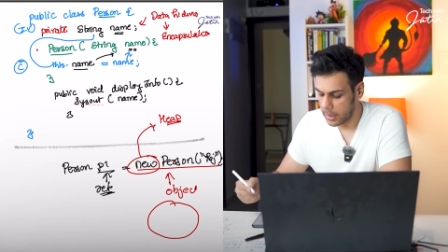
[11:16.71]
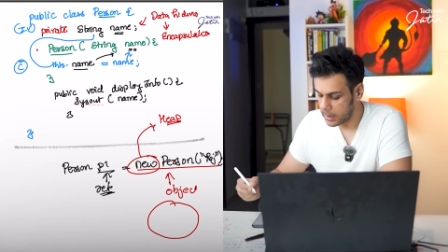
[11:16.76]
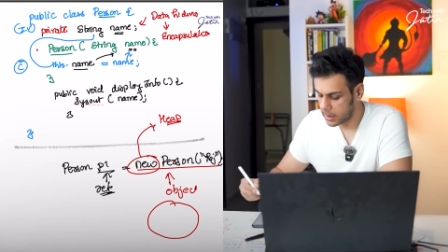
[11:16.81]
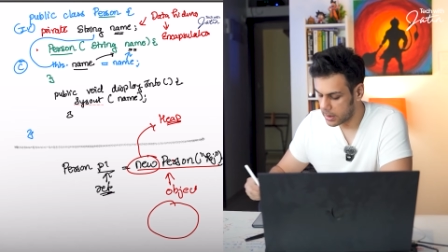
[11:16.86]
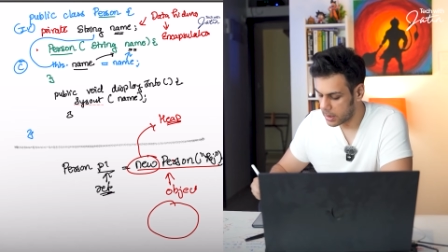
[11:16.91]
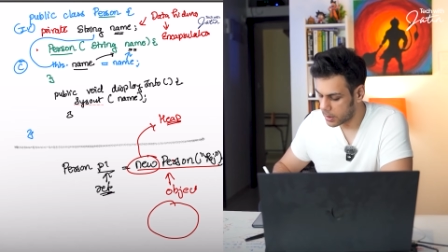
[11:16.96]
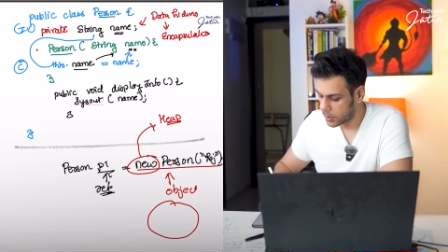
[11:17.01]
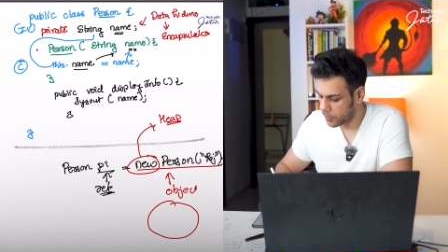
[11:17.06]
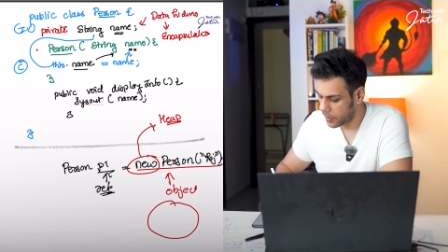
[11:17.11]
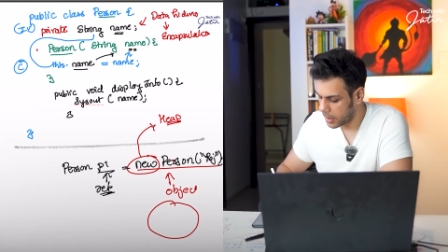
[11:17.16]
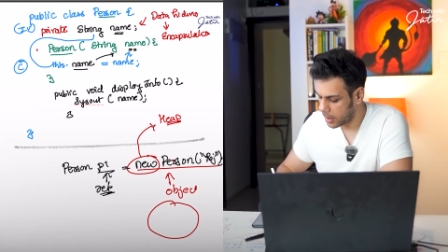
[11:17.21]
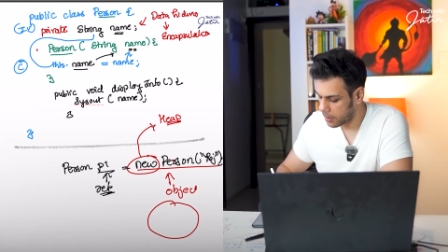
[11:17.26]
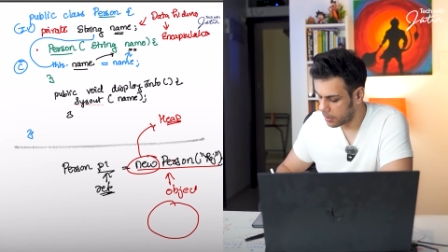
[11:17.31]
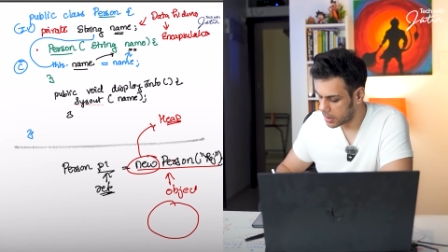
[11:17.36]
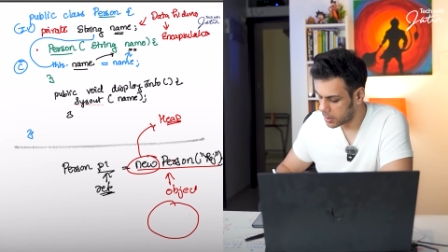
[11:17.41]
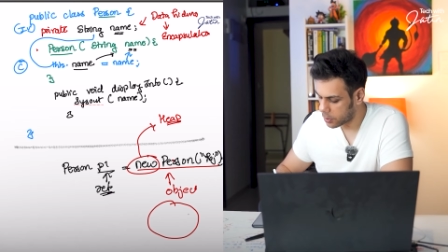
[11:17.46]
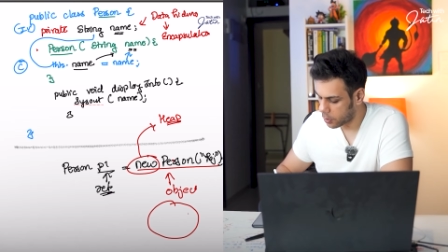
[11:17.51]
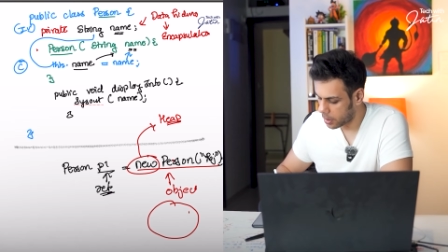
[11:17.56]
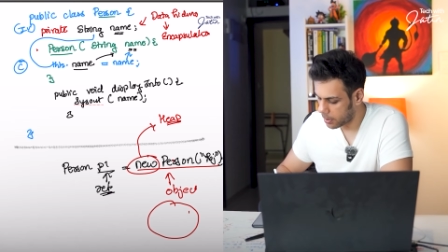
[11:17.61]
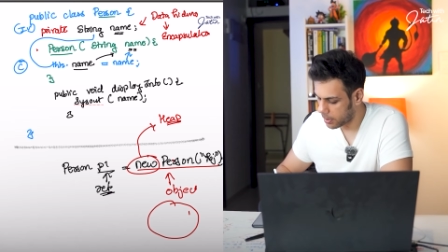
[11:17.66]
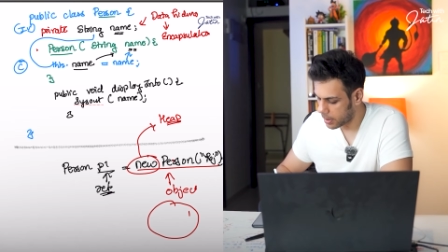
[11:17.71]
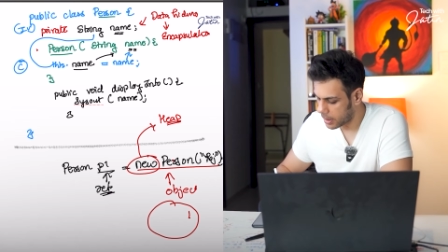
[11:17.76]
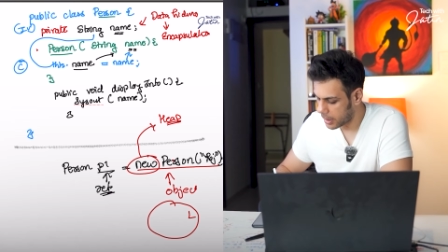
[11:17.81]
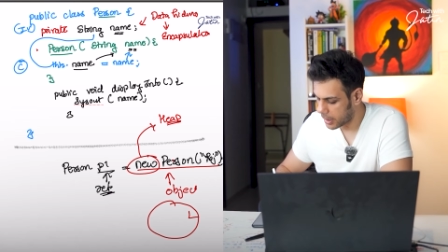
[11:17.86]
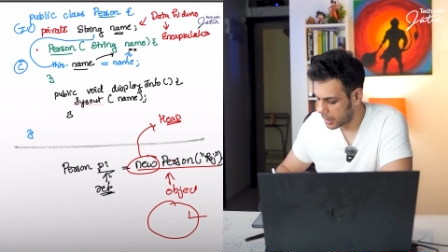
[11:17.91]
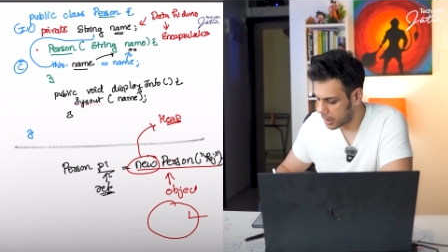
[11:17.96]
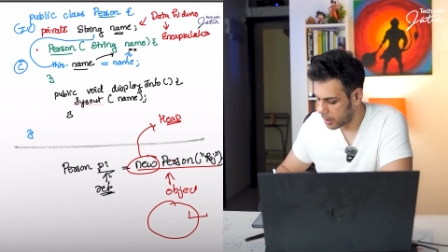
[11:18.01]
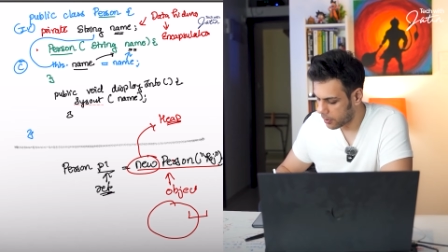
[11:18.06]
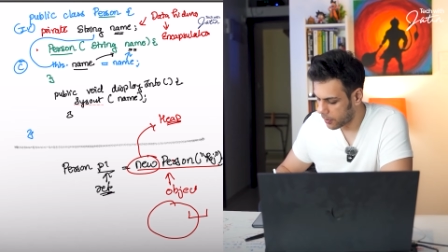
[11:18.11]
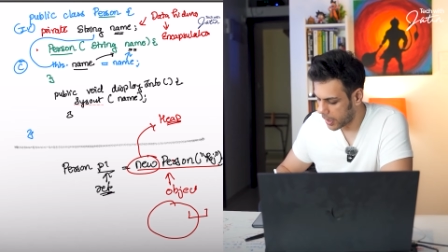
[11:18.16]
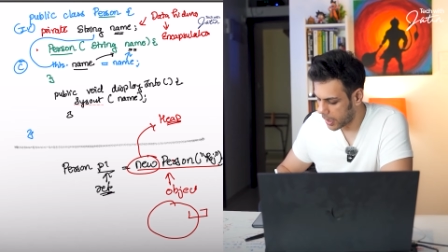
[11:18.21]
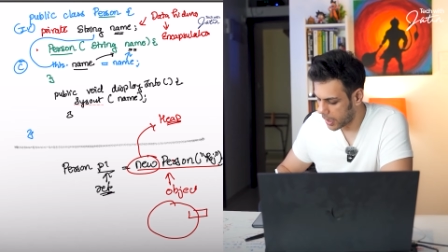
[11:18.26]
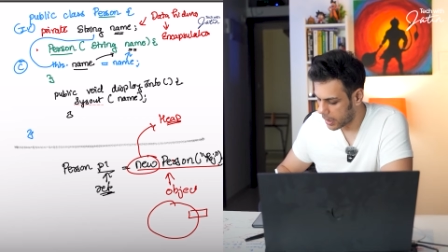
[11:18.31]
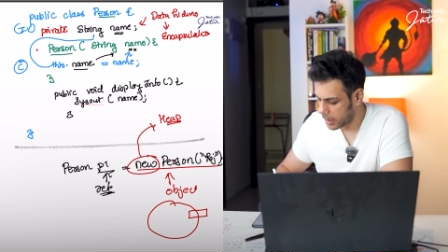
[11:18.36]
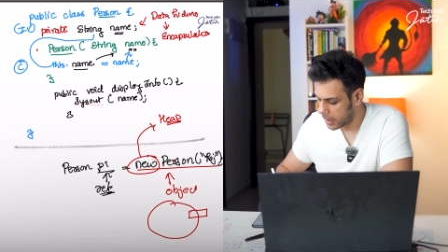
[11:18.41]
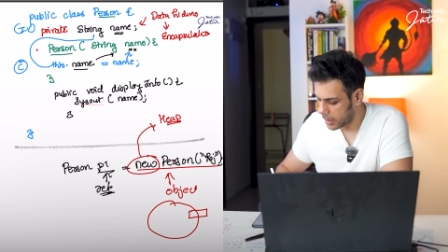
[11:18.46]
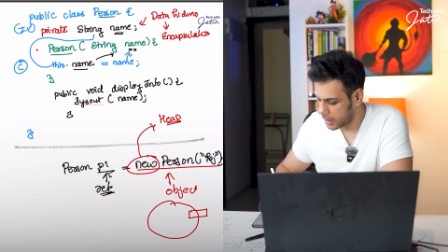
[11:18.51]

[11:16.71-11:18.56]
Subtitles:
Instance variable is going to be created where?